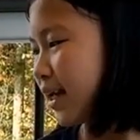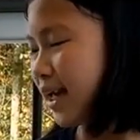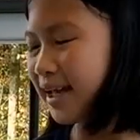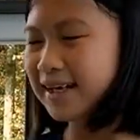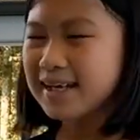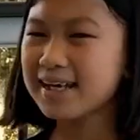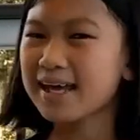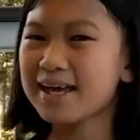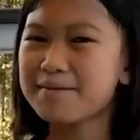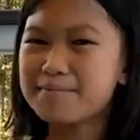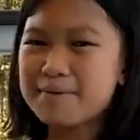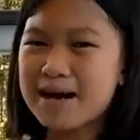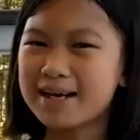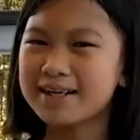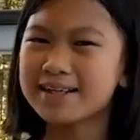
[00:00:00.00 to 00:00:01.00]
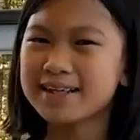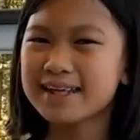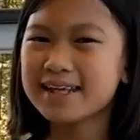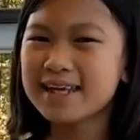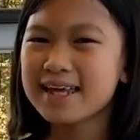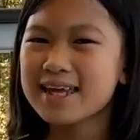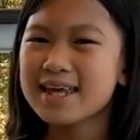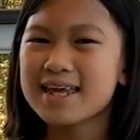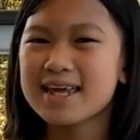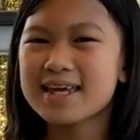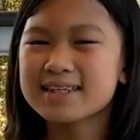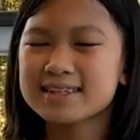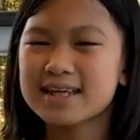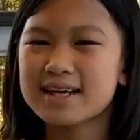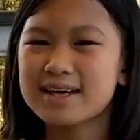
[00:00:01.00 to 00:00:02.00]
Canning and bottling
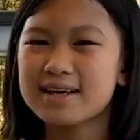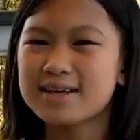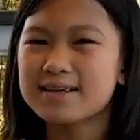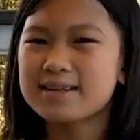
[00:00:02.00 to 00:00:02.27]
is a